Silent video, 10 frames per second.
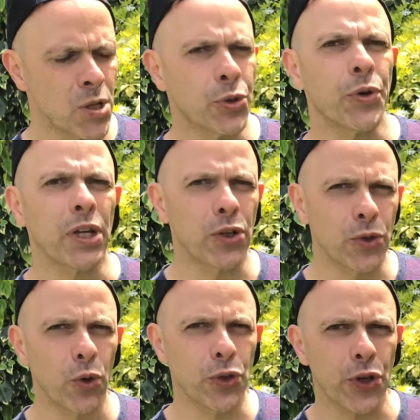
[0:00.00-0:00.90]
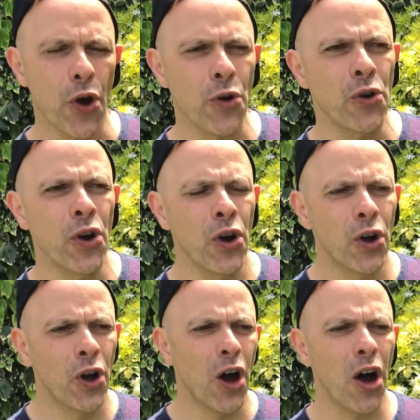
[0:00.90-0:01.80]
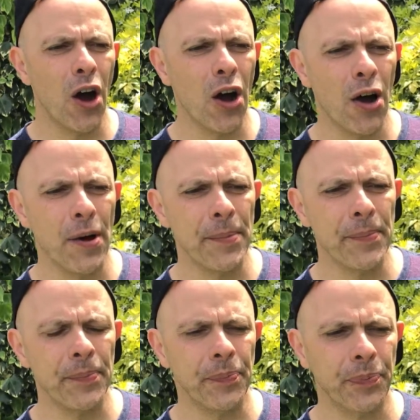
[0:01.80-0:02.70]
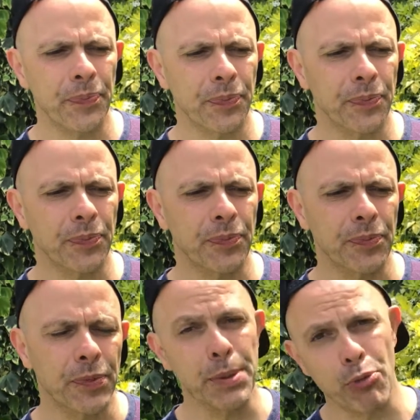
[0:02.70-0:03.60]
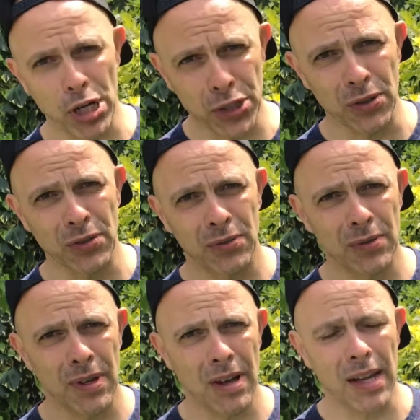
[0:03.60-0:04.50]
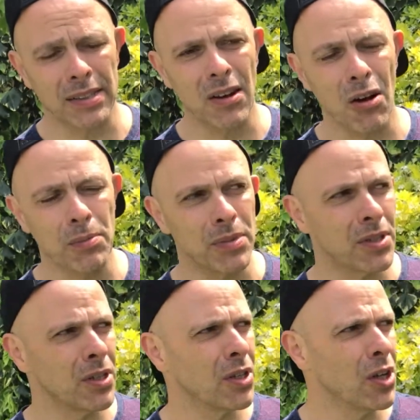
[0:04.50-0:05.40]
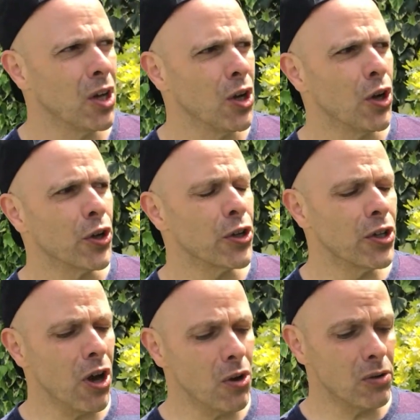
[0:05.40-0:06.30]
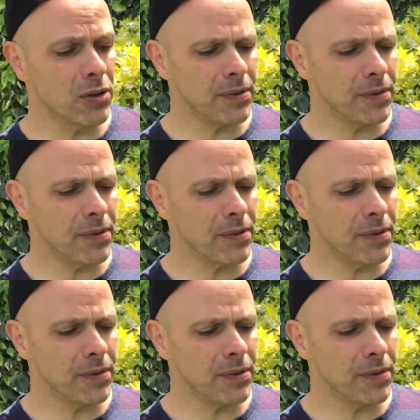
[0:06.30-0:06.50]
triggers also um, depression at times. You know,